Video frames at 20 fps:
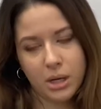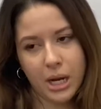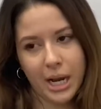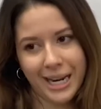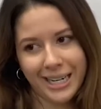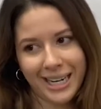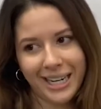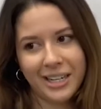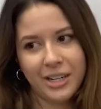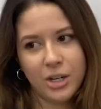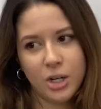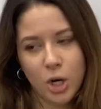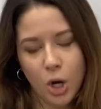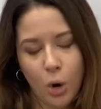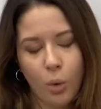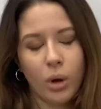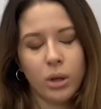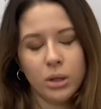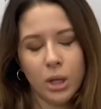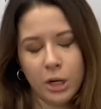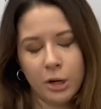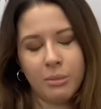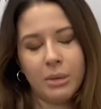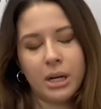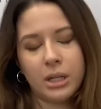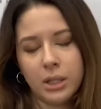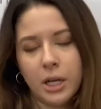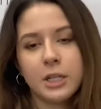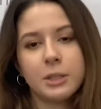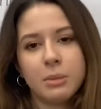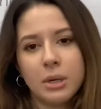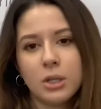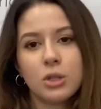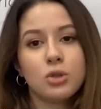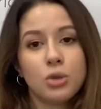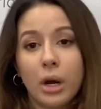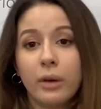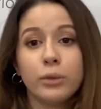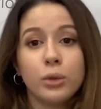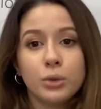And I know a lot of my classmates
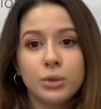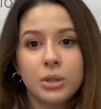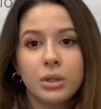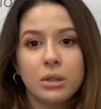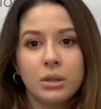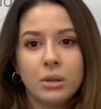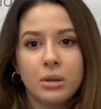traveled.